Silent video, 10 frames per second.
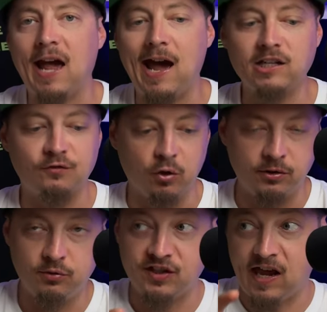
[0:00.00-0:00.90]
Asheville
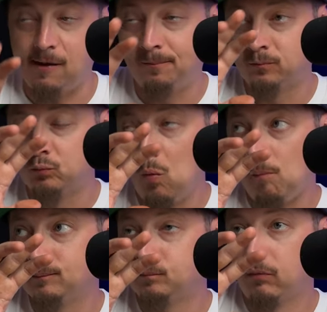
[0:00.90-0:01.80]
and you say,
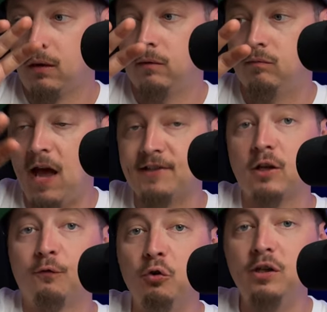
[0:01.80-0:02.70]
that's
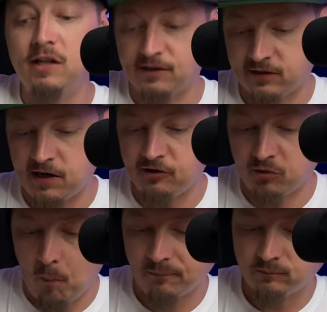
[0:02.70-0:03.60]
a foodie
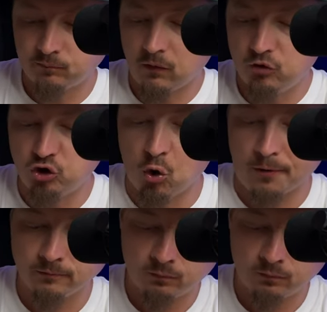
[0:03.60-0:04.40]
destination. Sure.